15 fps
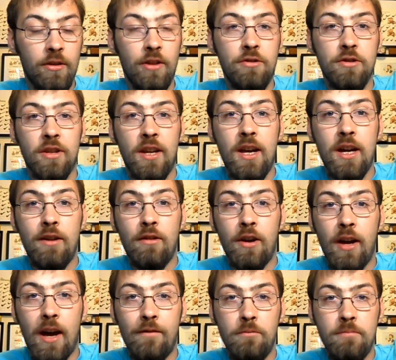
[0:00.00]
So just here
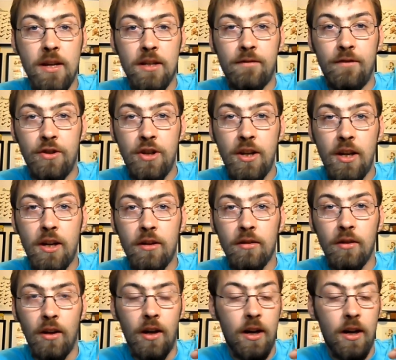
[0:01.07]
I have a mixed Virginia.